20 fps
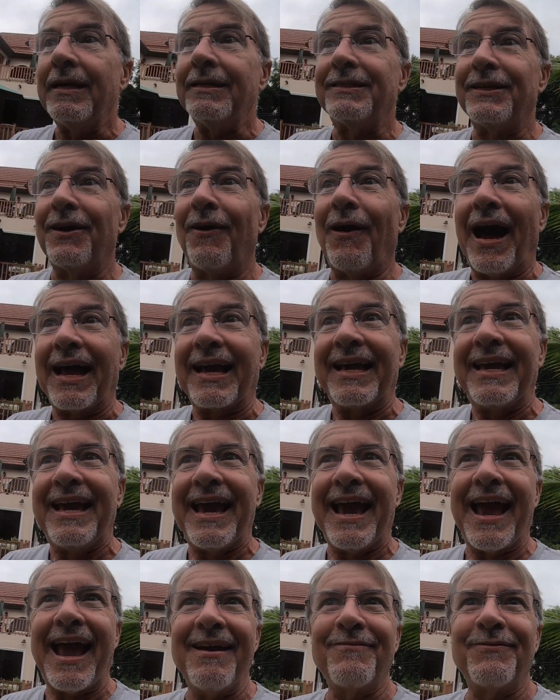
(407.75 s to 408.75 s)
So I
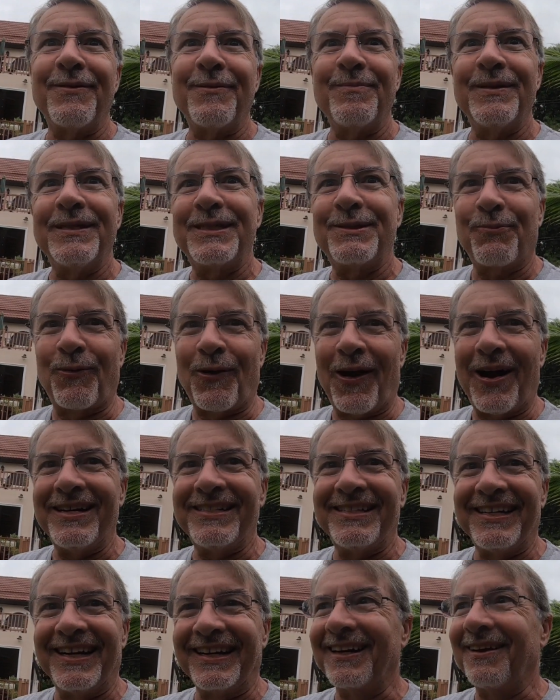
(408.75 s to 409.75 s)
gave them this
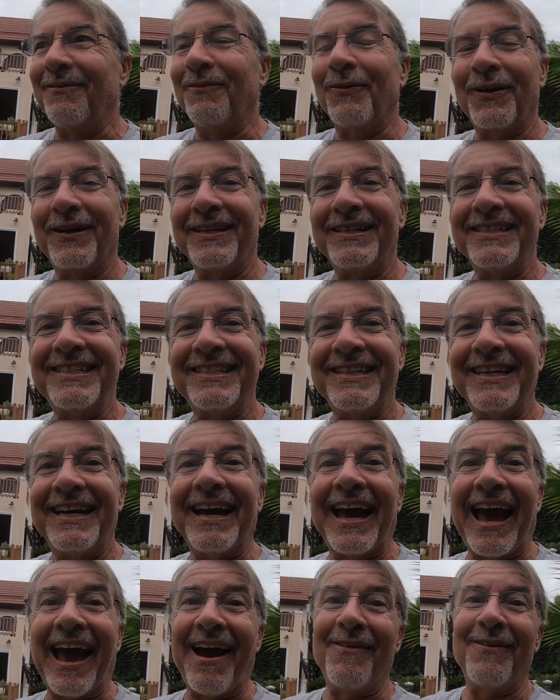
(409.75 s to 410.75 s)
project, and we're going to
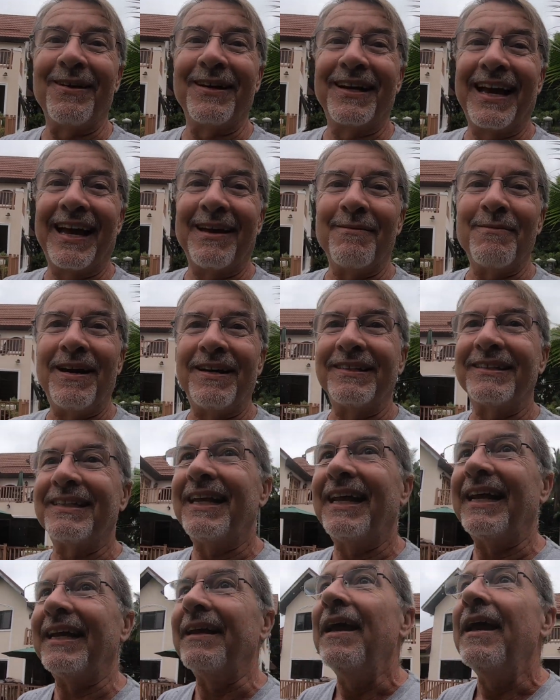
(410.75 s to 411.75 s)
see how it came out
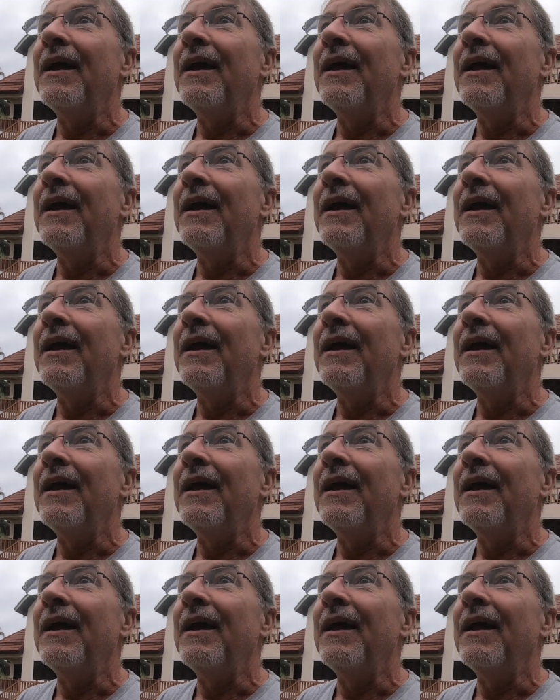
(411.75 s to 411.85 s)
today.